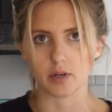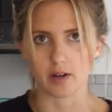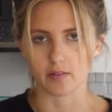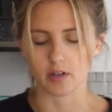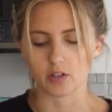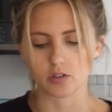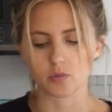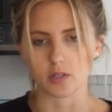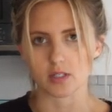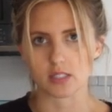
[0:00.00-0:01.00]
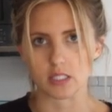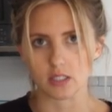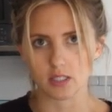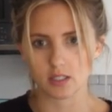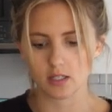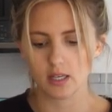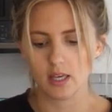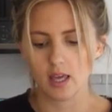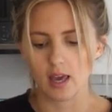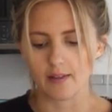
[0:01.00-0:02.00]
whatever. You just want to seal it,
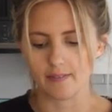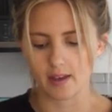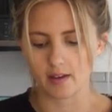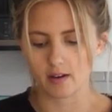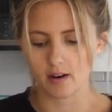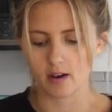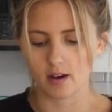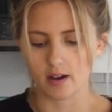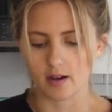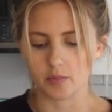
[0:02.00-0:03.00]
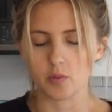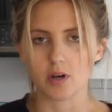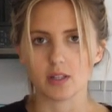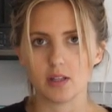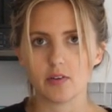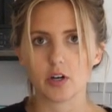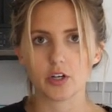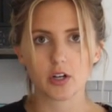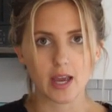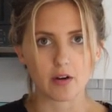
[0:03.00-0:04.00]
and then you want to leave it on
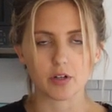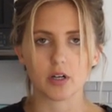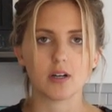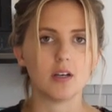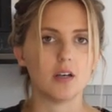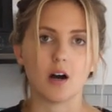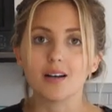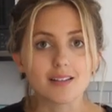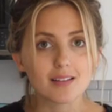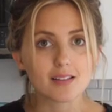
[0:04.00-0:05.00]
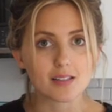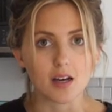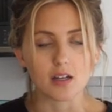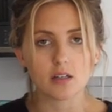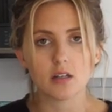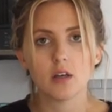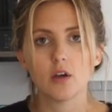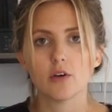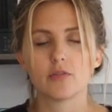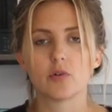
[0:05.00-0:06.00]
your counter, not in the sun,
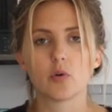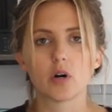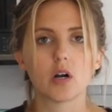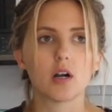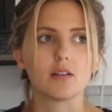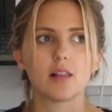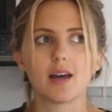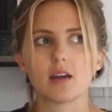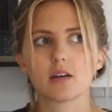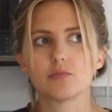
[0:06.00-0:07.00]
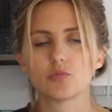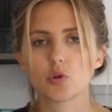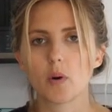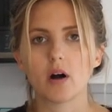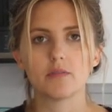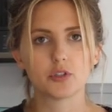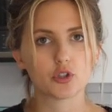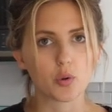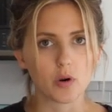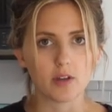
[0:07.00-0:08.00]
for like 12 to
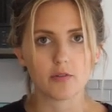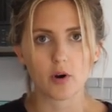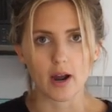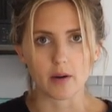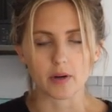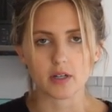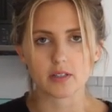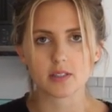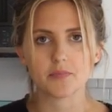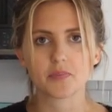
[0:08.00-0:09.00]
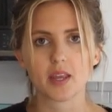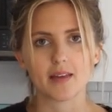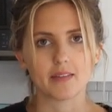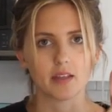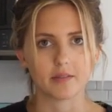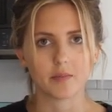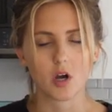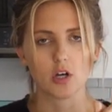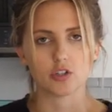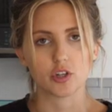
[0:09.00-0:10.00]
24 hours, and then
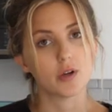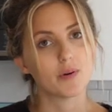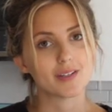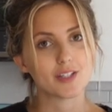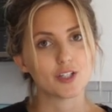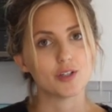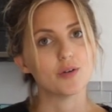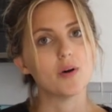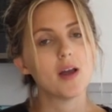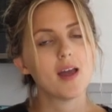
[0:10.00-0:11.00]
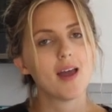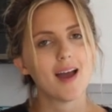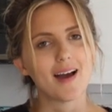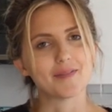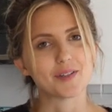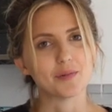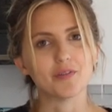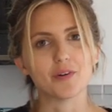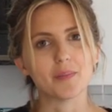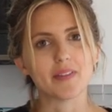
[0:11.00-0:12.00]
I'll show you what to do after we
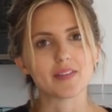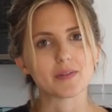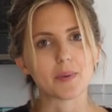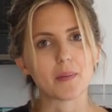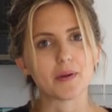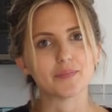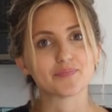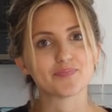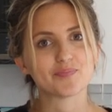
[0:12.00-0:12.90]
ferment this baby.